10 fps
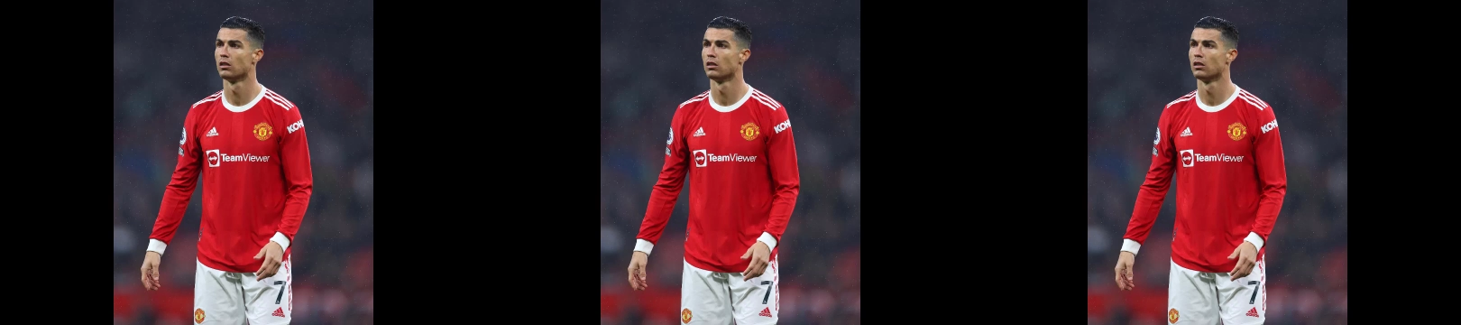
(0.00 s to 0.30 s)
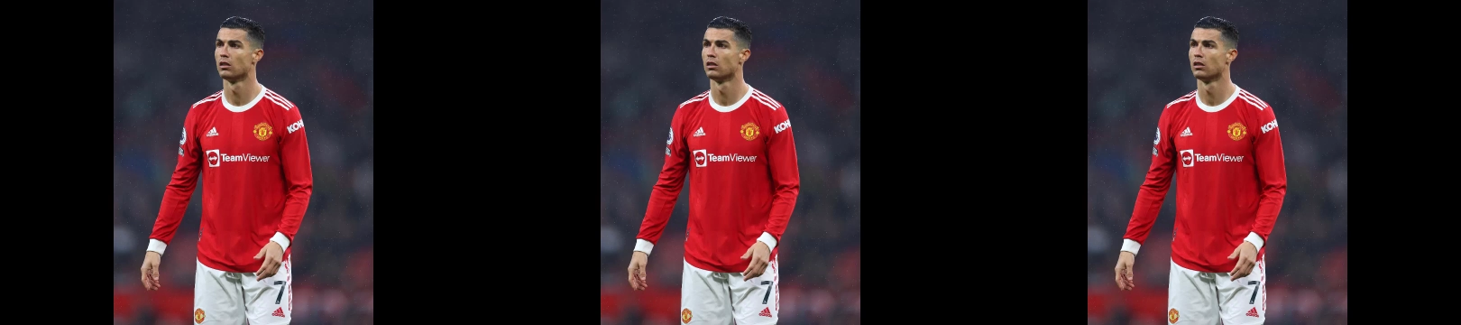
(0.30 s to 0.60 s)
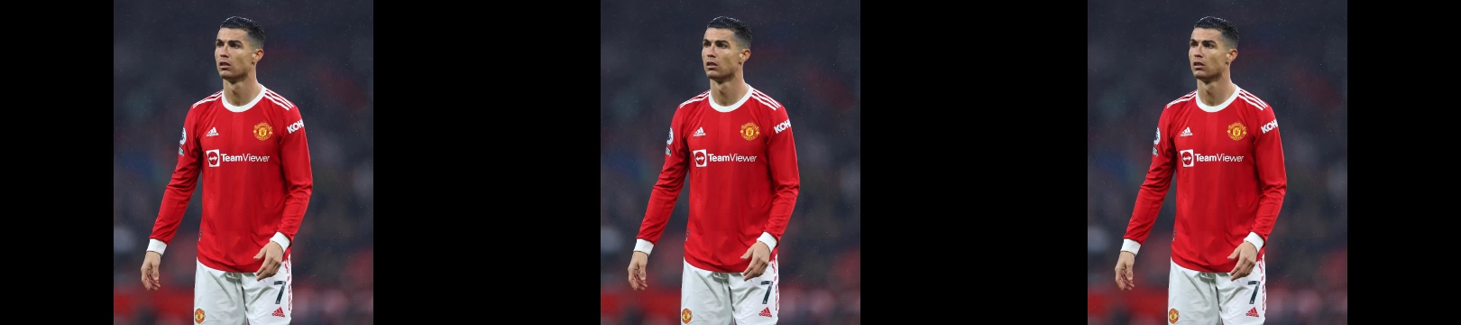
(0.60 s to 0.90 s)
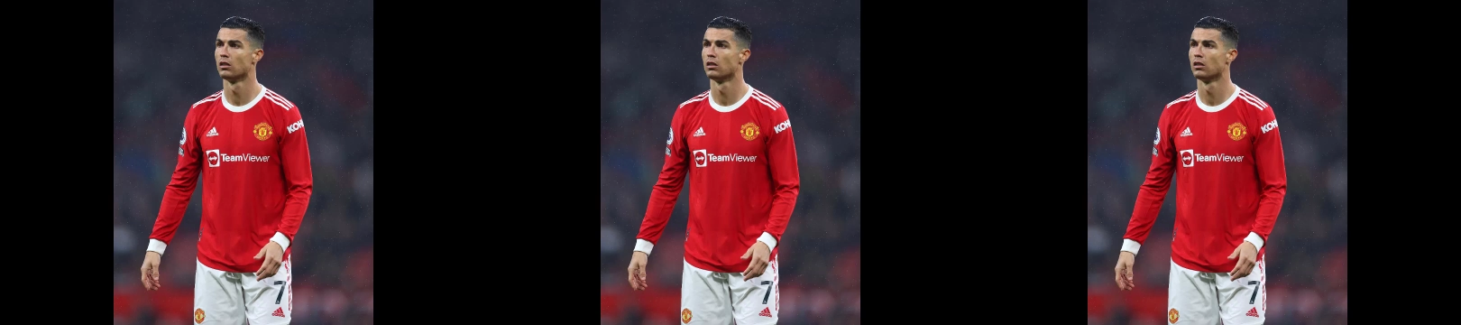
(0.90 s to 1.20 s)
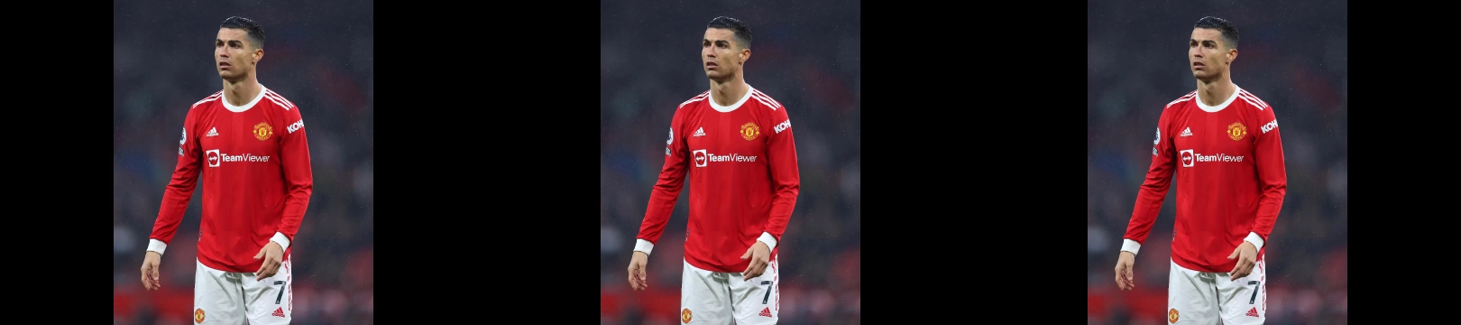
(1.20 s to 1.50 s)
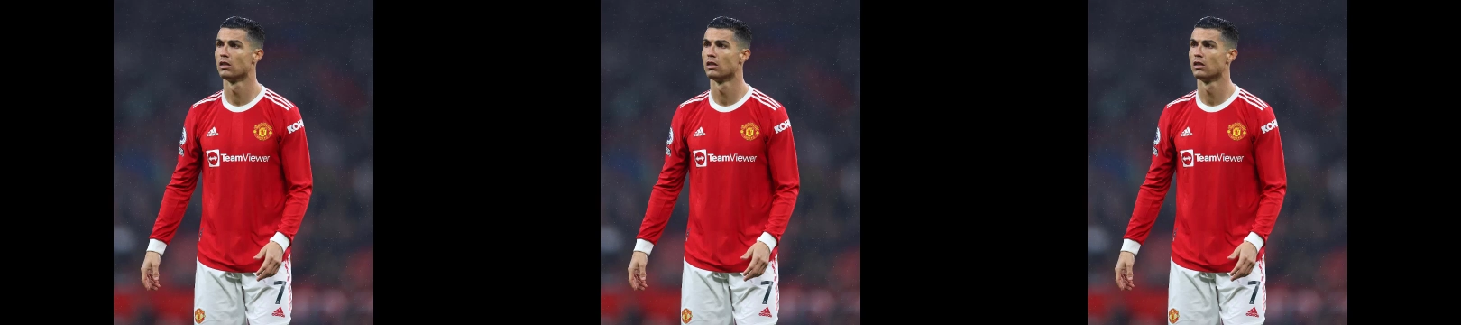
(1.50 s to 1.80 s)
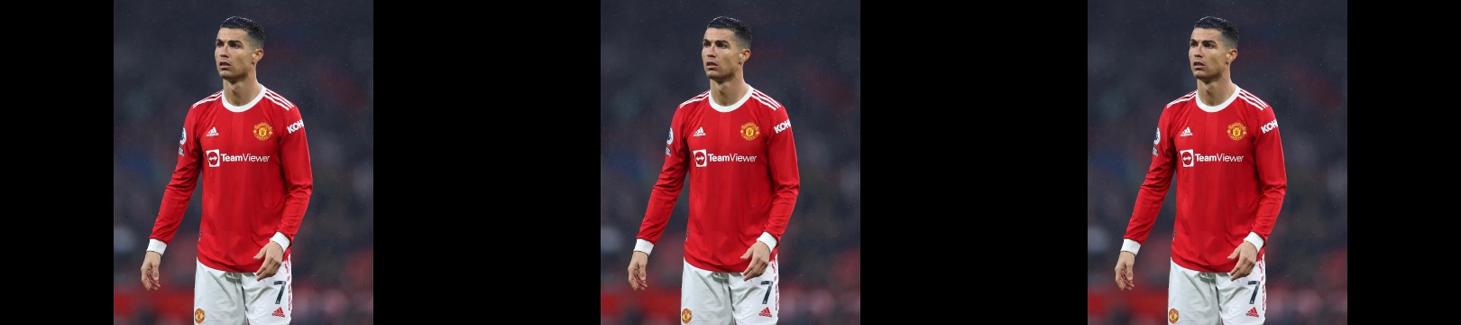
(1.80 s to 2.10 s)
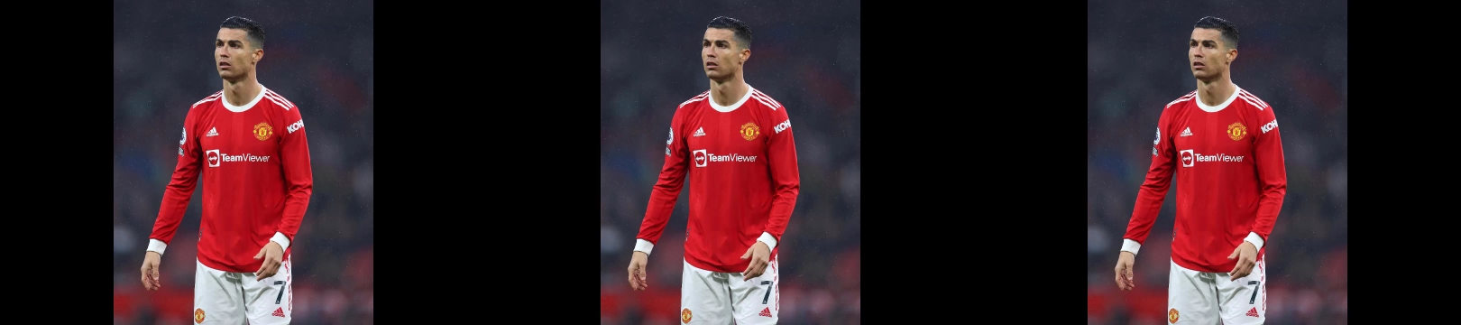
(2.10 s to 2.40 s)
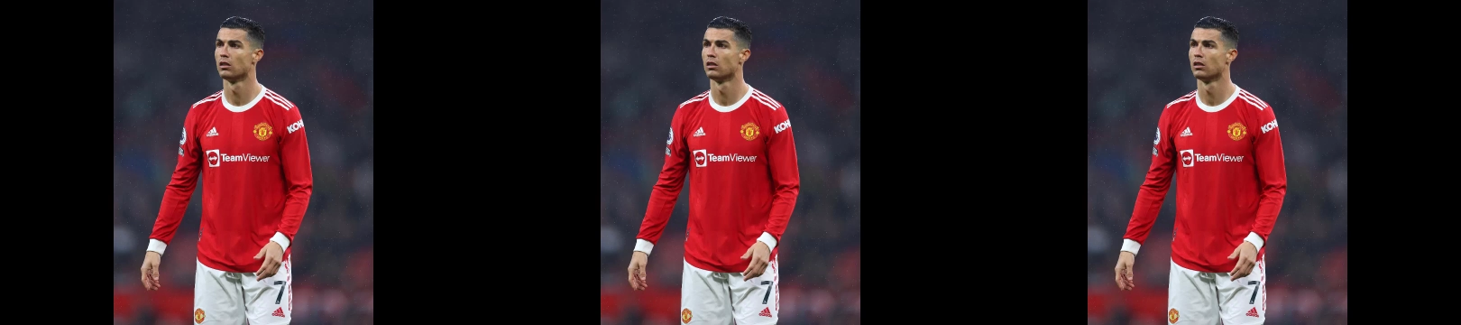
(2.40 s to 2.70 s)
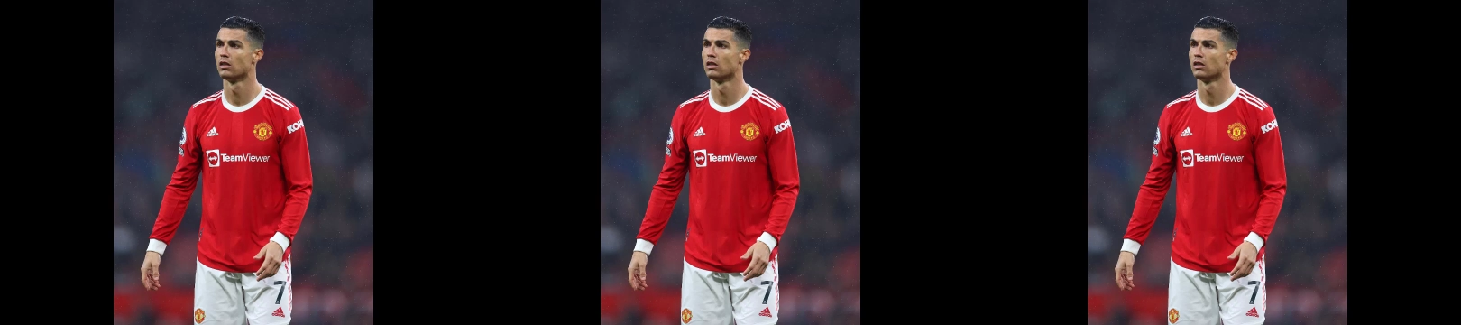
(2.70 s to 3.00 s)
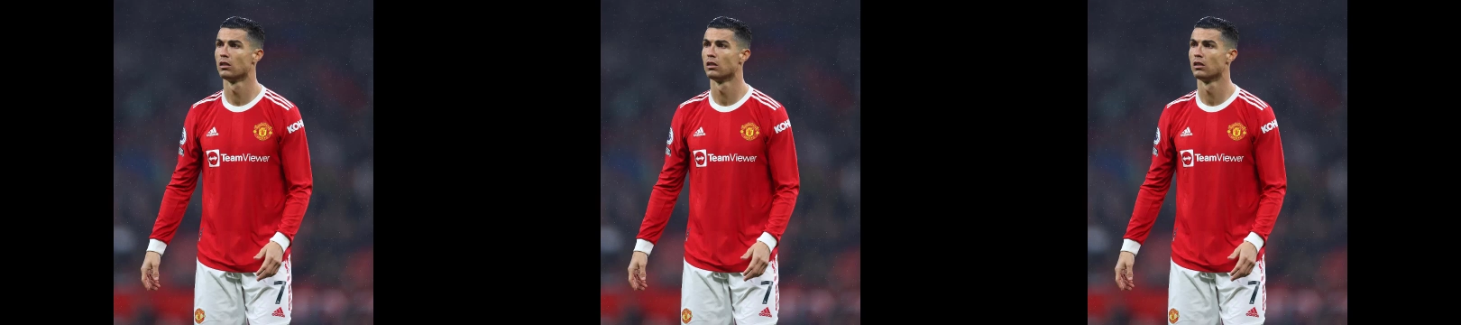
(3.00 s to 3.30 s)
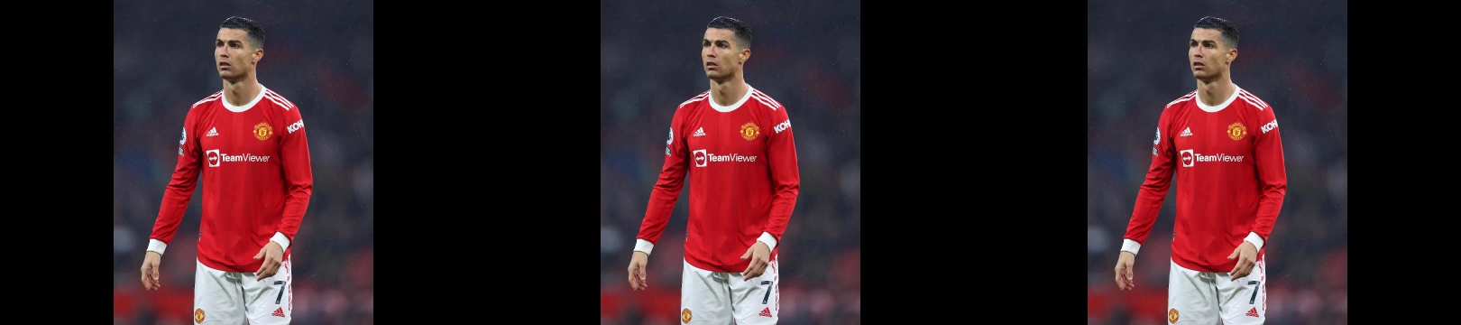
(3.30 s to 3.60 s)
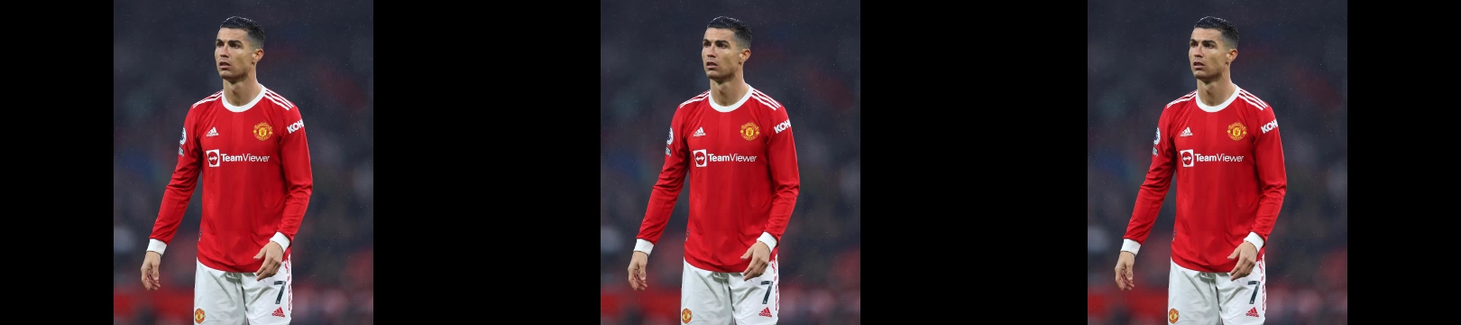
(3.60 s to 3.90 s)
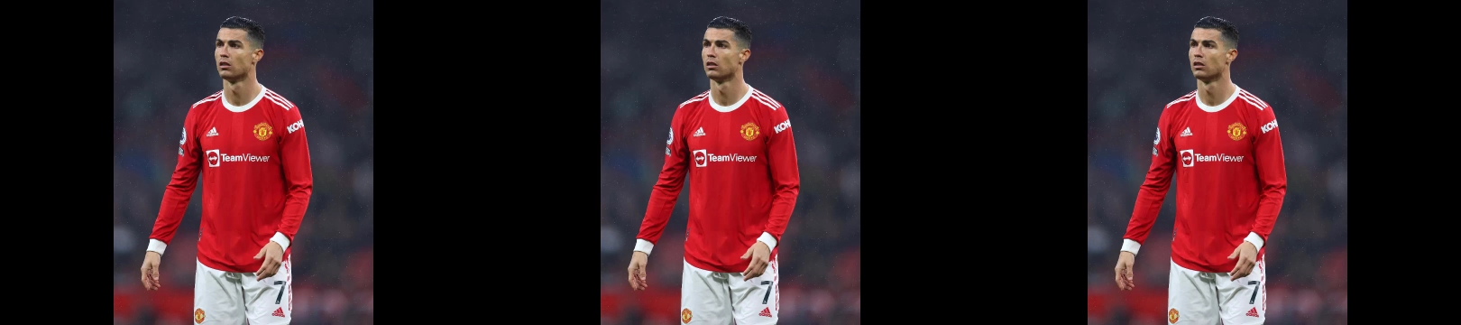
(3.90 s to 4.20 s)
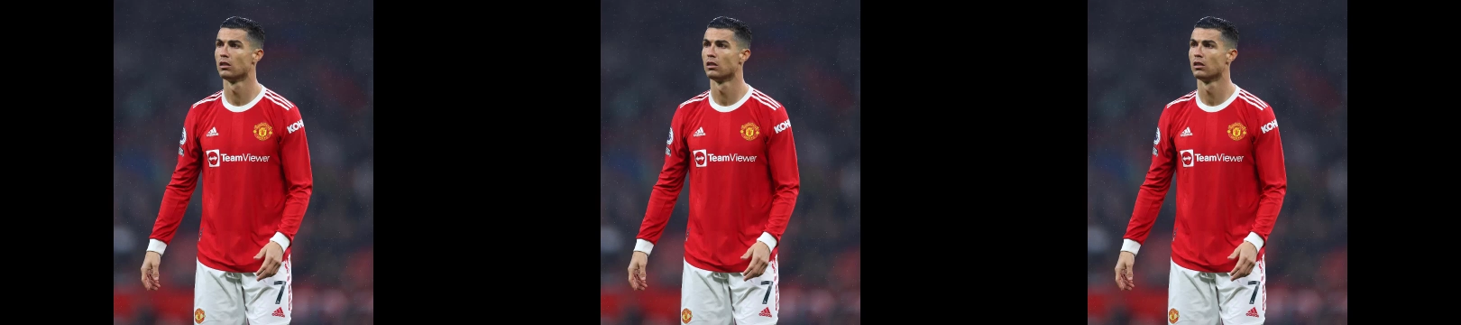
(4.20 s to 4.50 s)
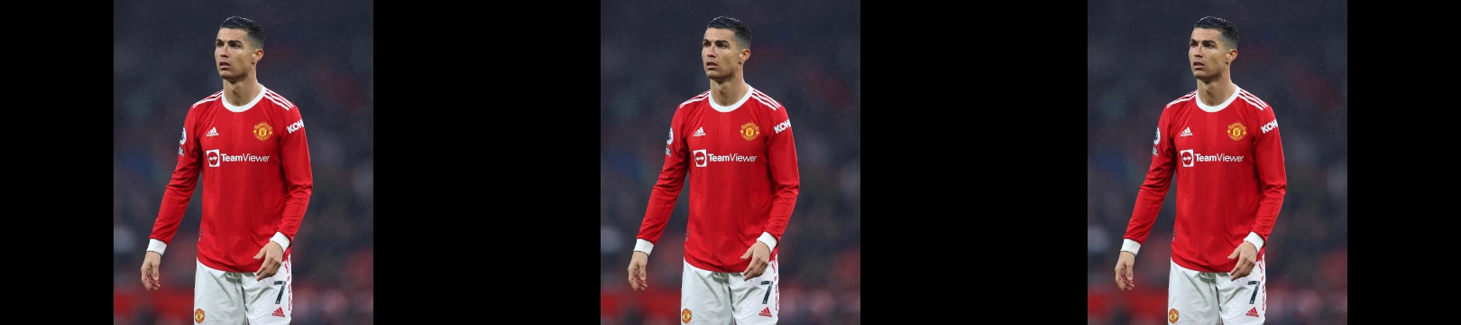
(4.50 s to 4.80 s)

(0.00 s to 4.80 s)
The face doesn't move, so there is nothing to read.